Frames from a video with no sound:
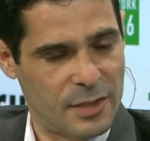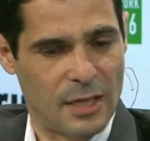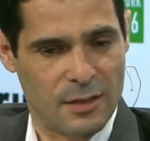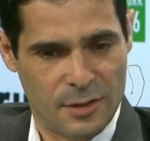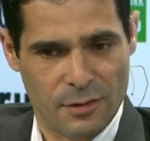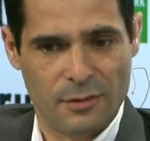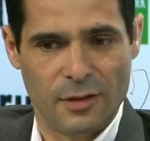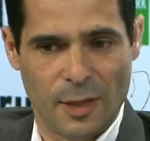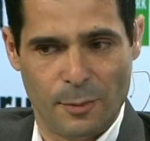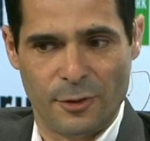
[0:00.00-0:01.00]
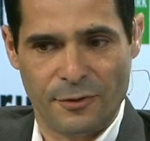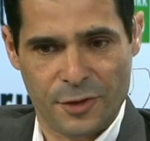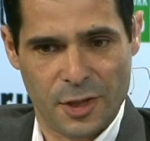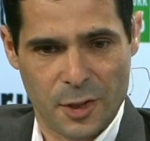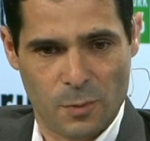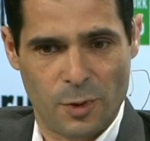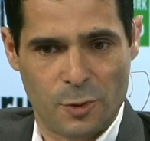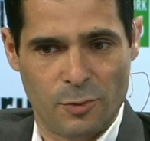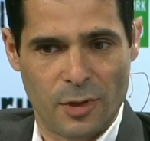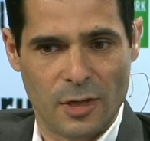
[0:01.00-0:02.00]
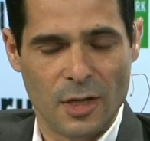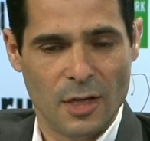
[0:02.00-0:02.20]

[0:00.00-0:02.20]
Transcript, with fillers: and a certain number of shares which were